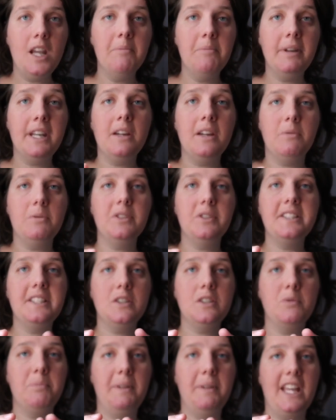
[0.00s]
but it will
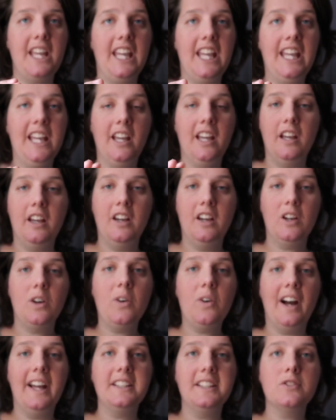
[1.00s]
still be
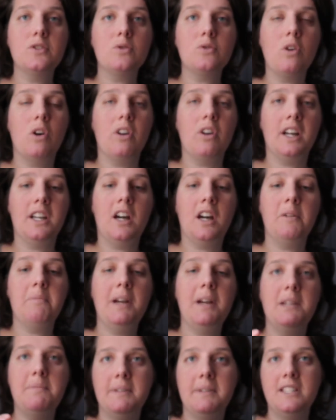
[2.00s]
quite strong, and I'll
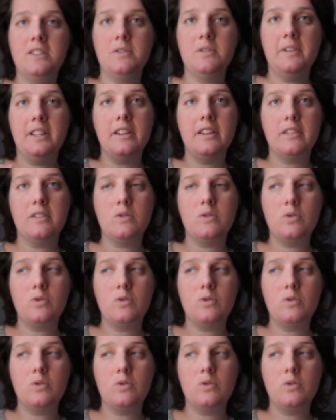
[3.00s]
maybe do it